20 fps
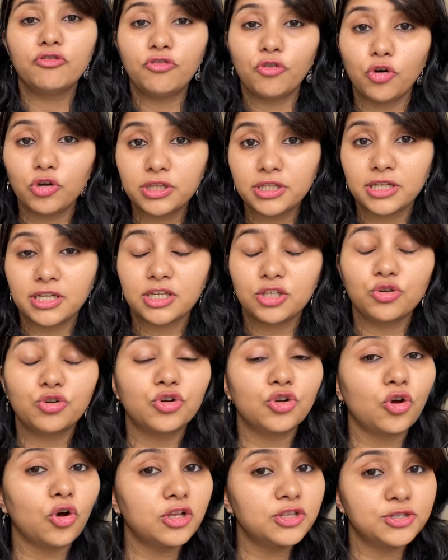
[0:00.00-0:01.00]
Fourth, you
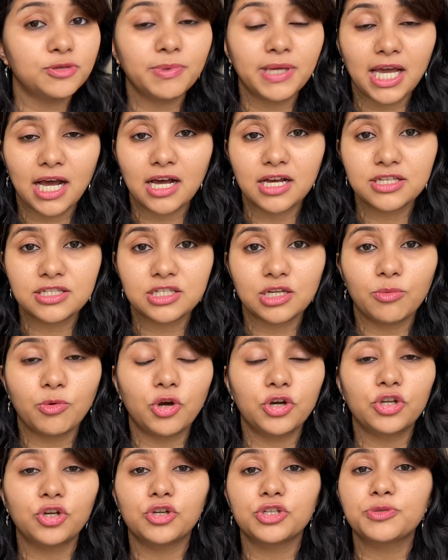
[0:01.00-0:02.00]
could also be asked
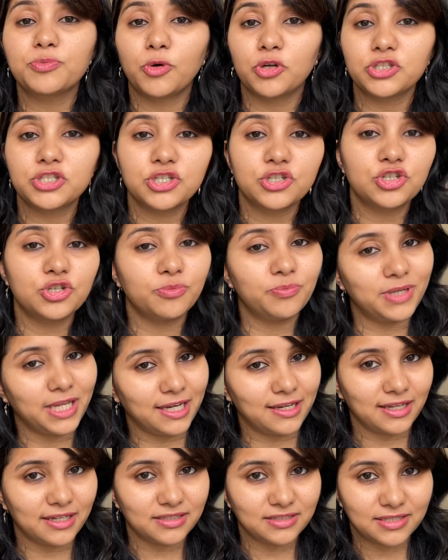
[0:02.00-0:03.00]
about your sponsorship
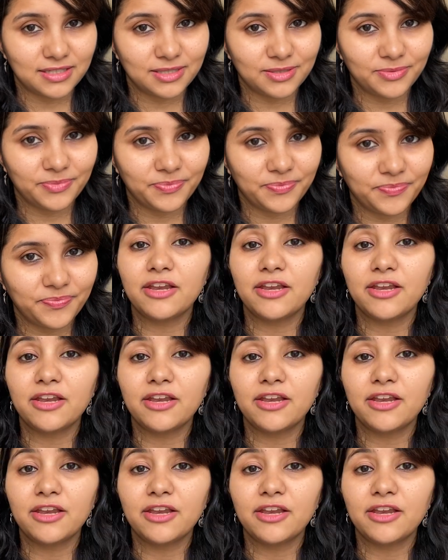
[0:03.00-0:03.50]
details.